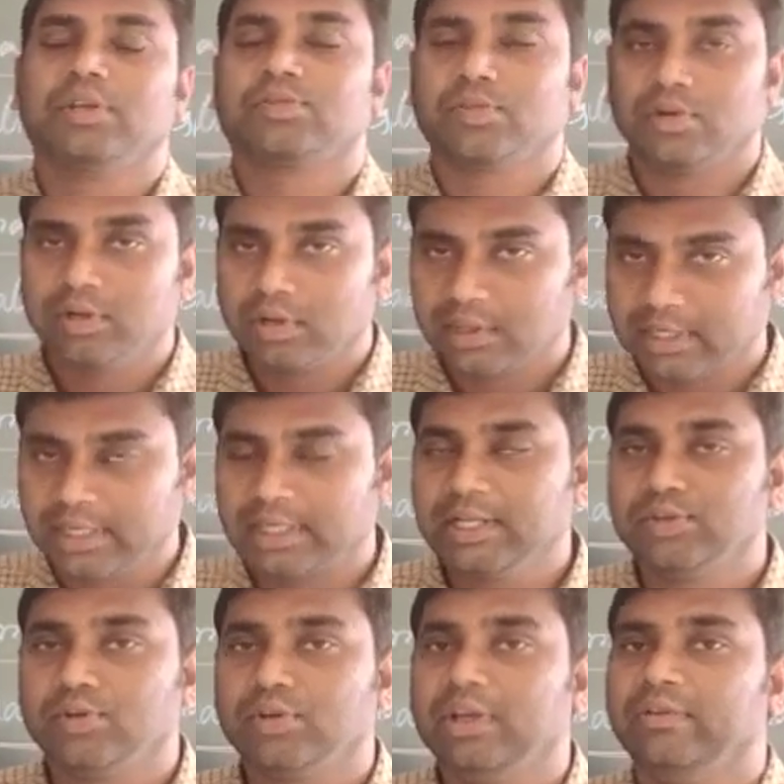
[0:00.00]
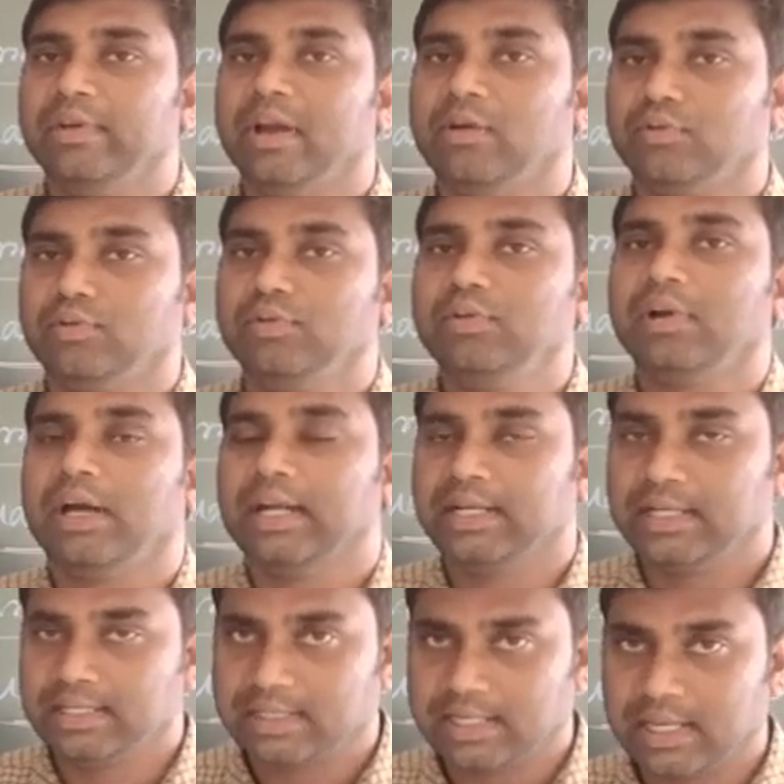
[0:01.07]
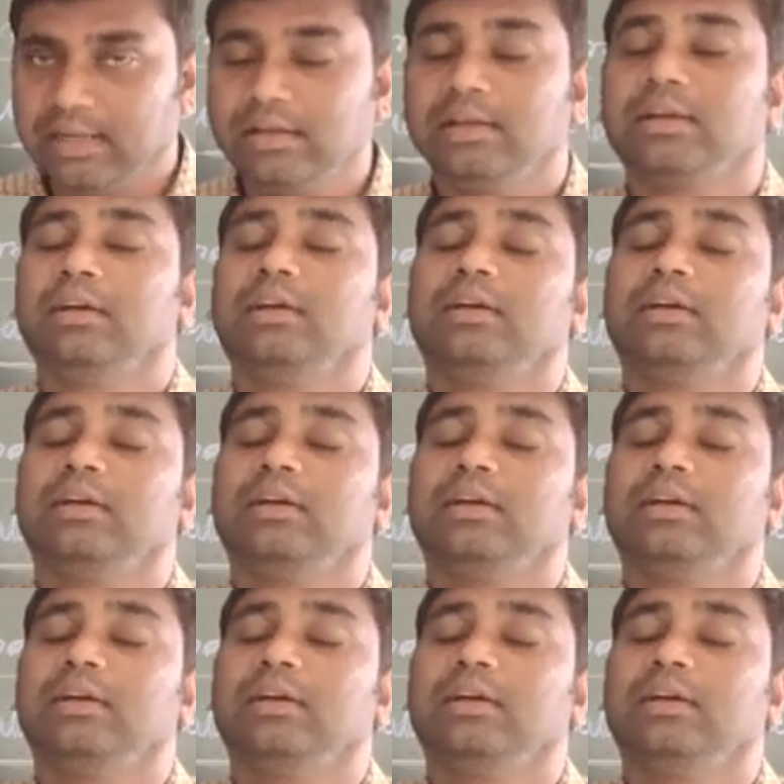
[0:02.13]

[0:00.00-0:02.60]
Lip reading: So that is only we have to understand